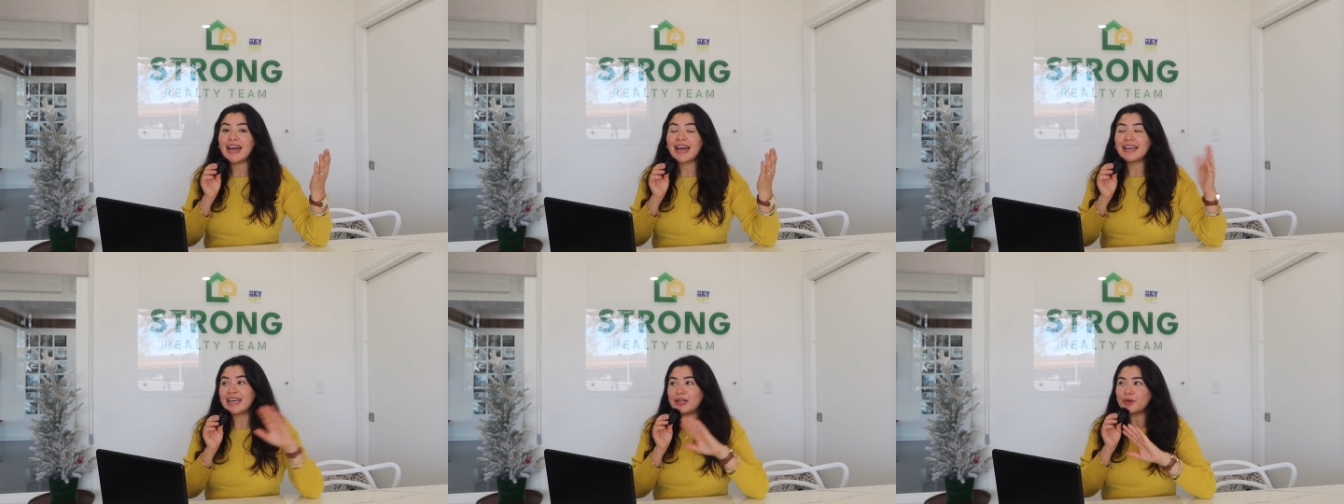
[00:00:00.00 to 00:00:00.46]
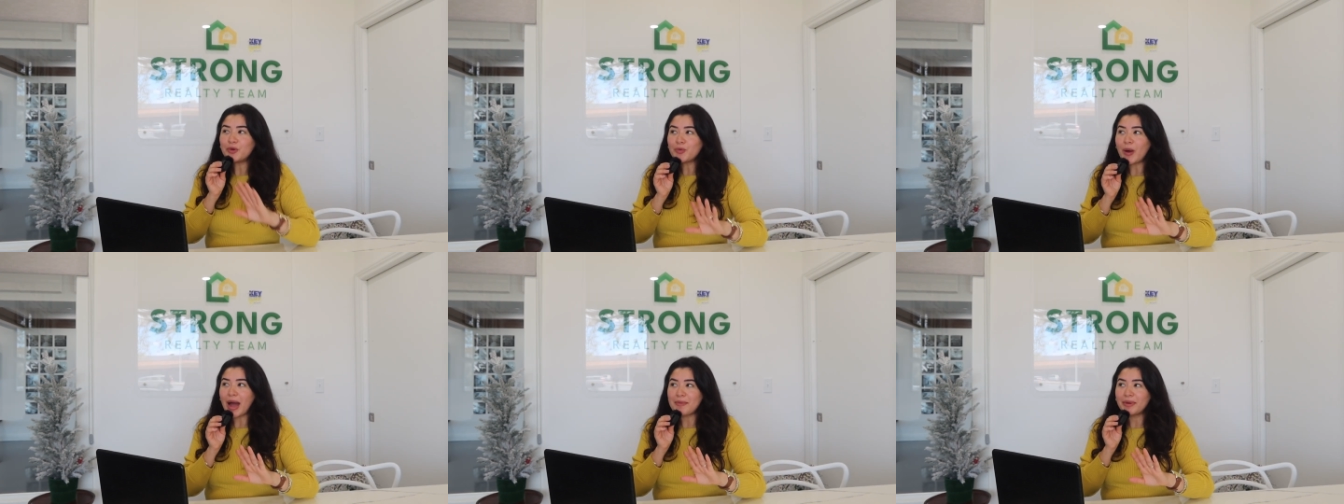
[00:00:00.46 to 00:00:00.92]
And I don't know
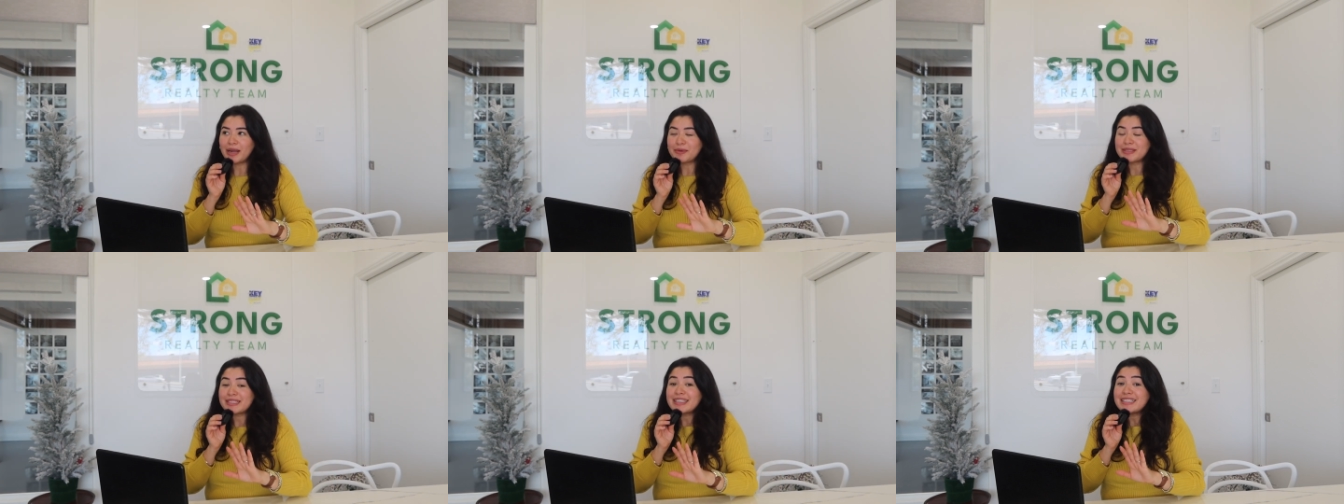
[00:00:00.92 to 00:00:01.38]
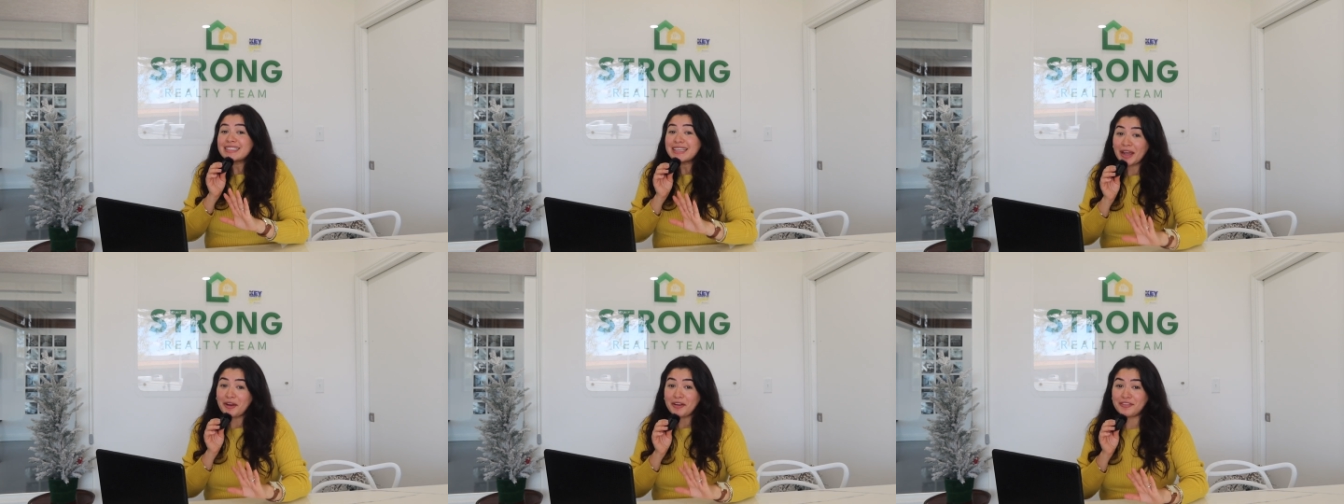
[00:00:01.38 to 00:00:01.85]
why, but I was
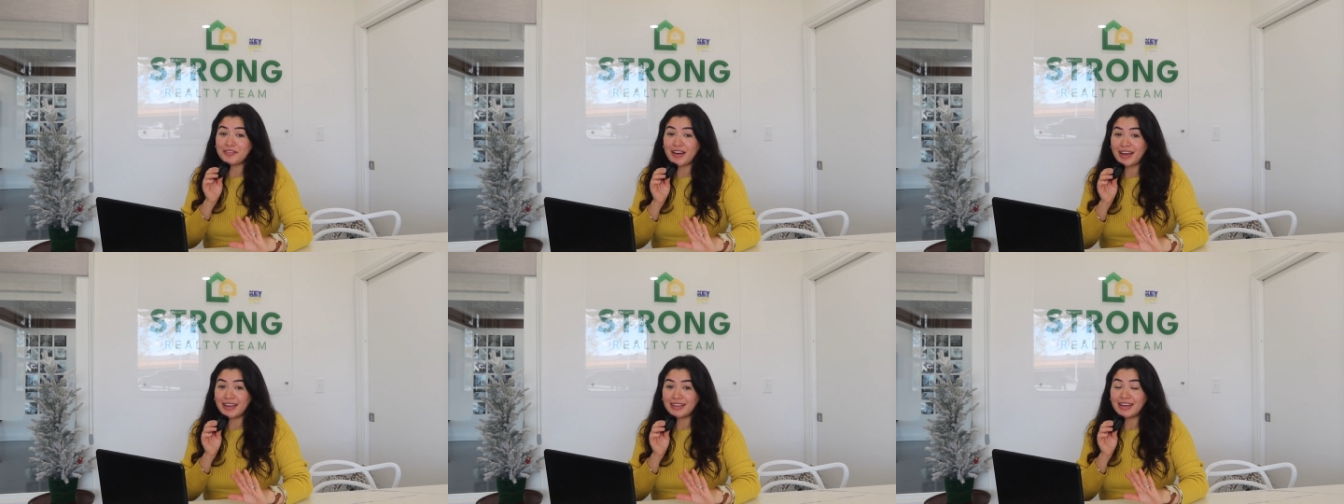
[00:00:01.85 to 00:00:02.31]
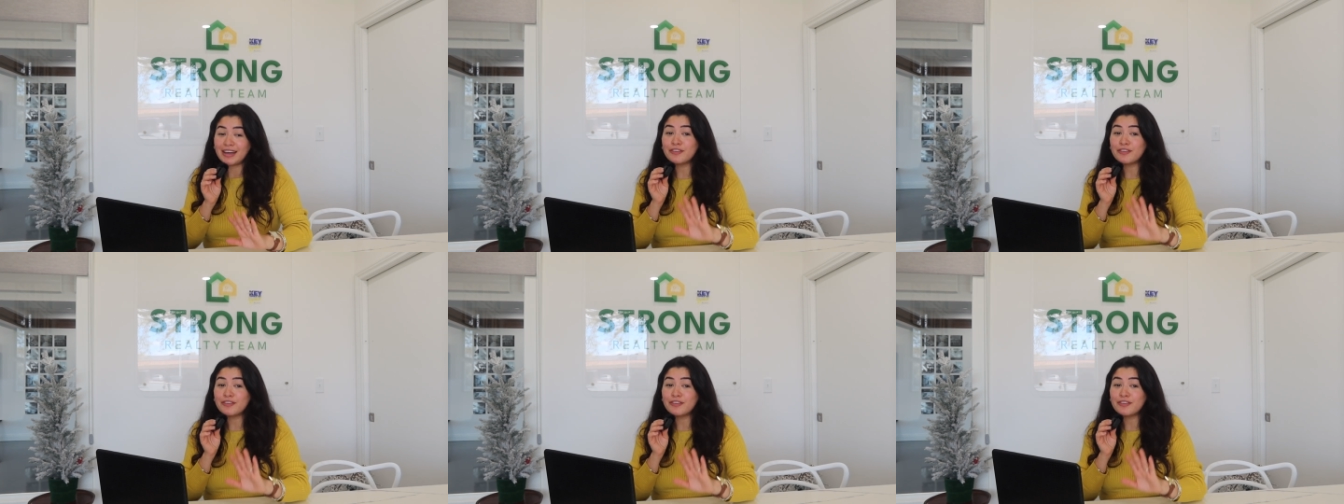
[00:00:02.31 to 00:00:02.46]
terrified.